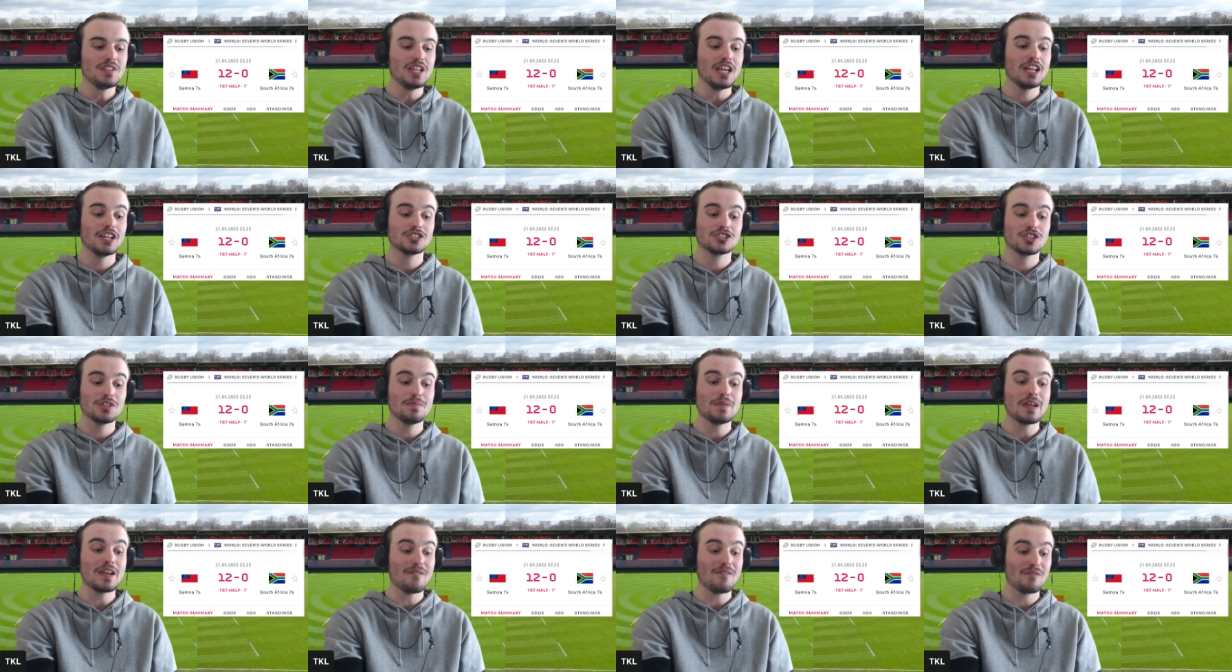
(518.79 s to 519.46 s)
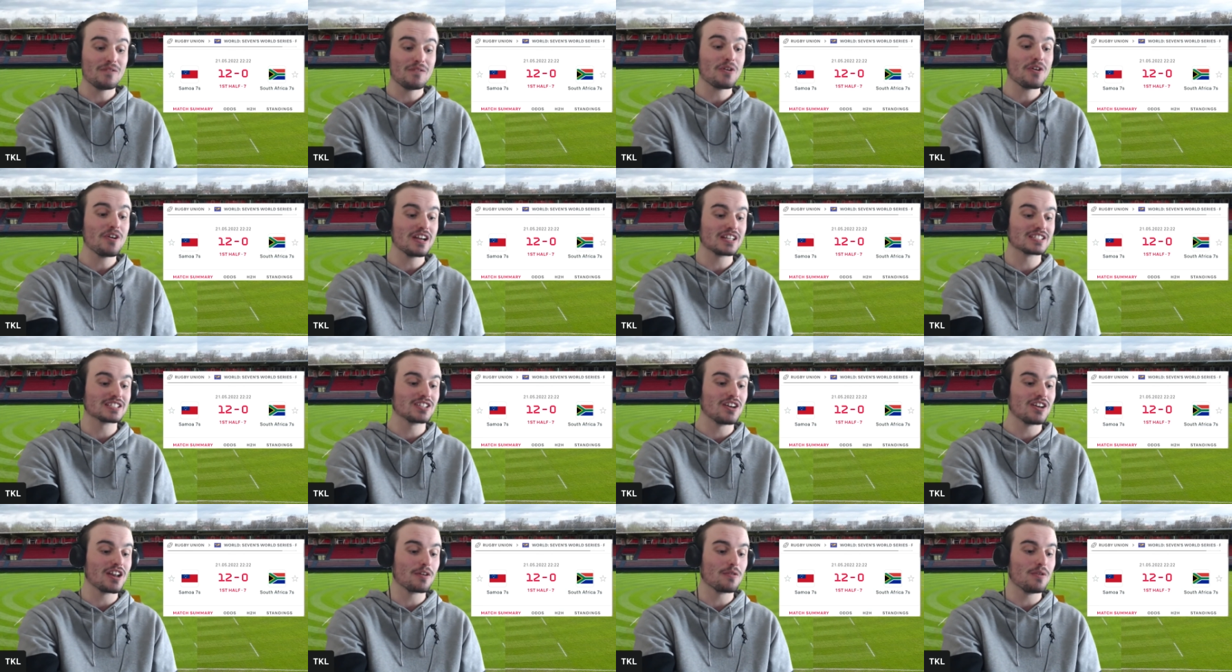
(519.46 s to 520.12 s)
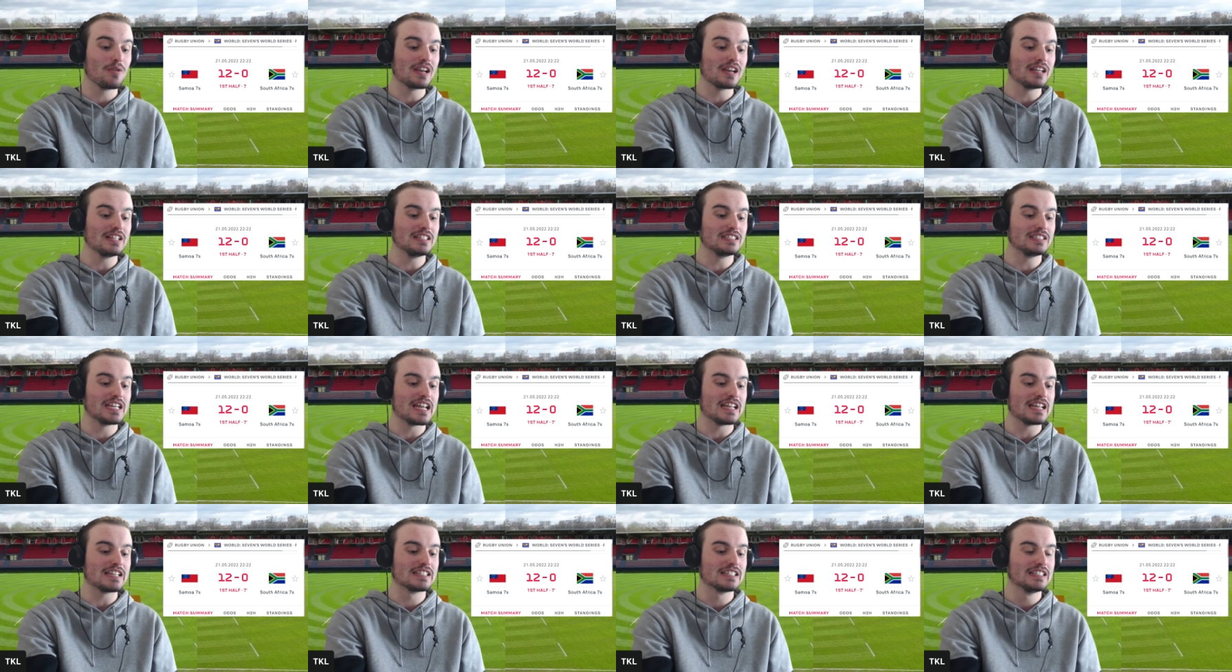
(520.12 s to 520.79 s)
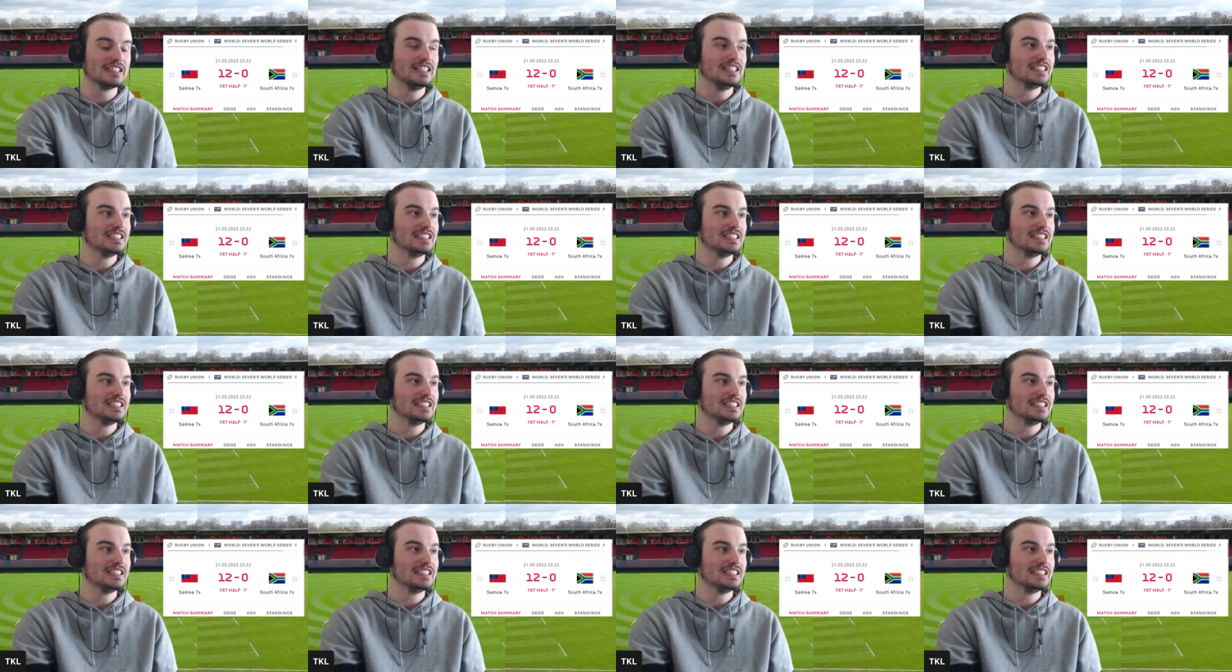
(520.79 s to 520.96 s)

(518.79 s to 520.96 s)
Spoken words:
And it should be a very exciting one indeed.